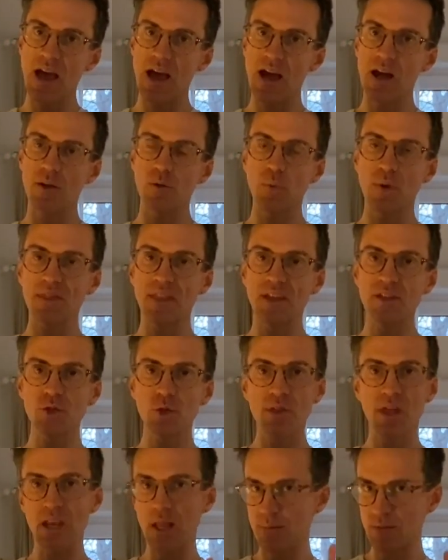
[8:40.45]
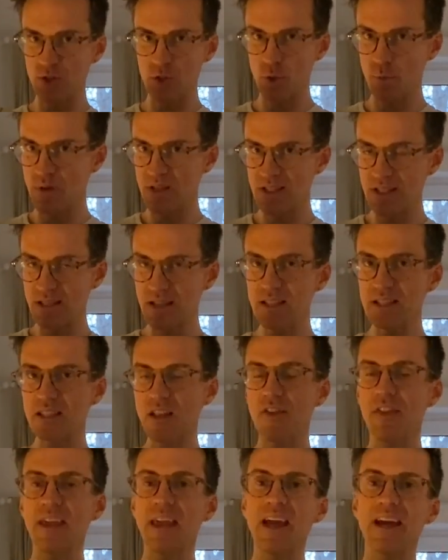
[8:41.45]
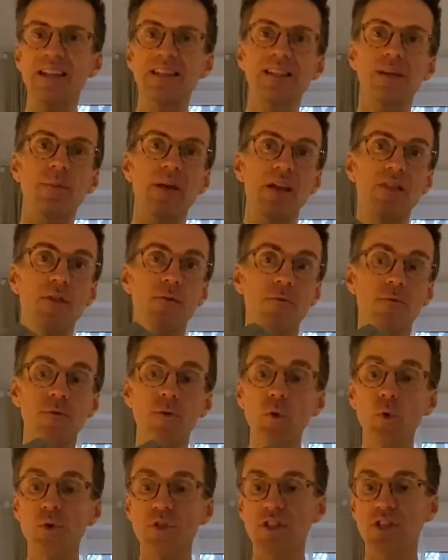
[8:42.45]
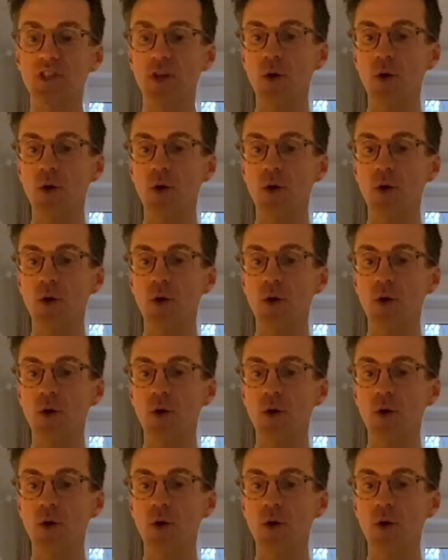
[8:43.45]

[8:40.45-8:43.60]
And when they do their number two business, nothing ends up in the food.